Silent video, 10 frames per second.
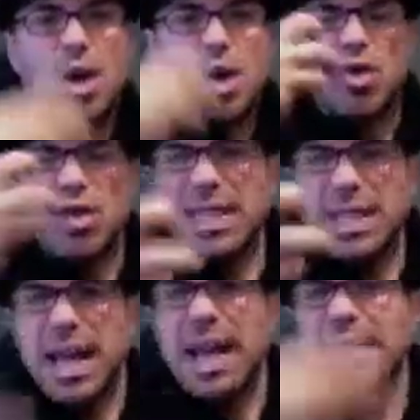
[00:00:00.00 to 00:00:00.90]

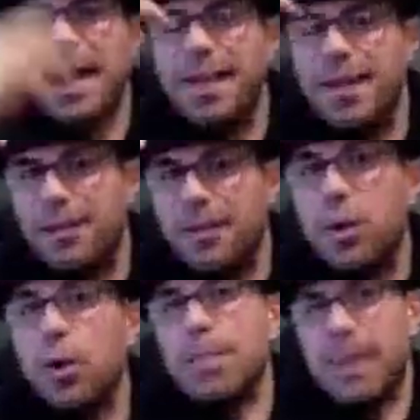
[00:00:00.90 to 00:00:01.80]
crystallize, and then
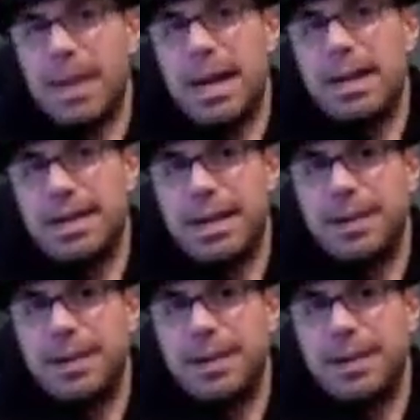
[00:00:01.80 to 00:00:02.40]
verbalize it